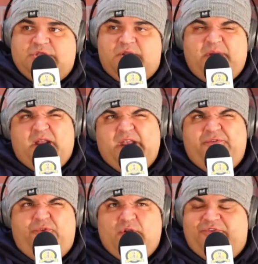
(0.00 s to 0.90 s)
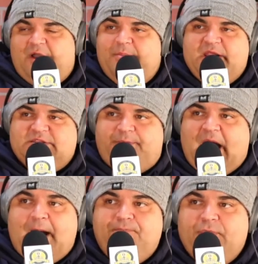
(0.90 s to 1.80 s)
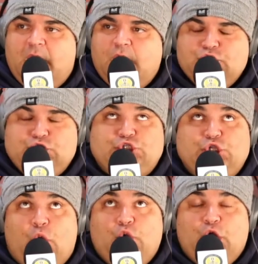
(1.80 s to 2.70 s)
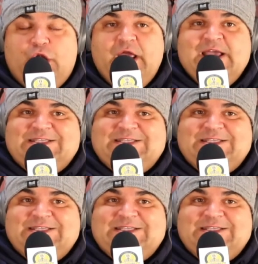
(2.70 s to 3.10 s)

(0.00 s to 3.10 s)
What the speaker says: They're about 45 minutes a pop. So good.